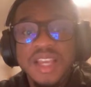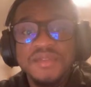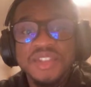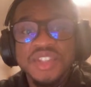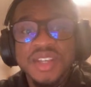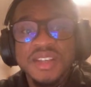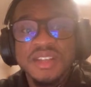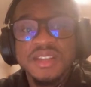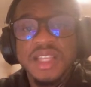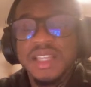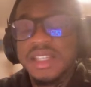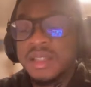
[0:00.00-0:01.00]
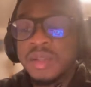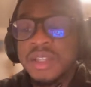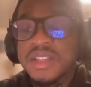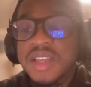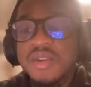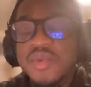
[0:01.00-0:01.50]
have a chance. Like that's
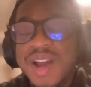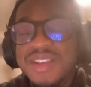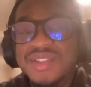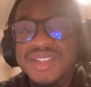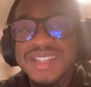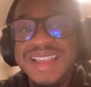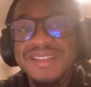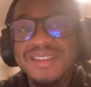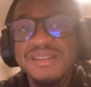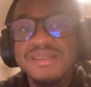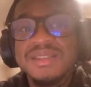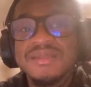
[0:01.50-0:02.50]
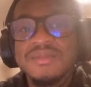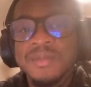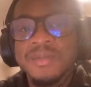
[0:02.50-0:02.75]
kind of why I just sat there and